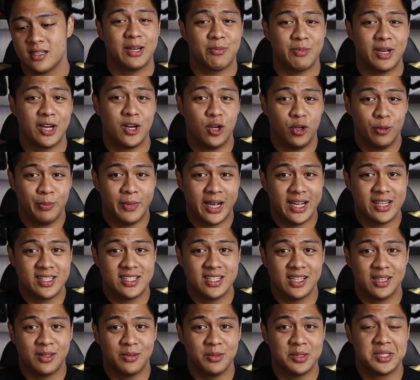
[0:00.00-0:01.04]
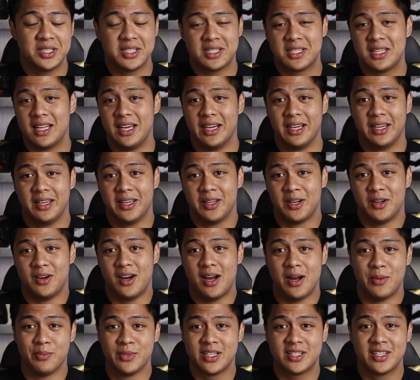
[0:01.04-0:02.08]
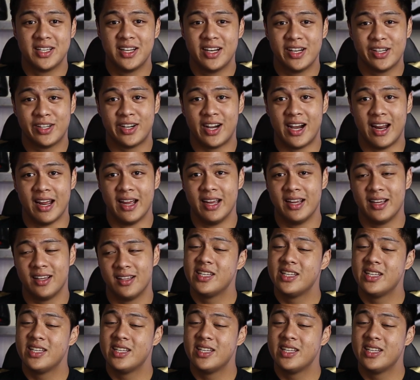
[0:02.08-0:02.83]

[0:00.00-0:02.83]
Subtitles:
And my whole mindset was just like, I'm just gonna try.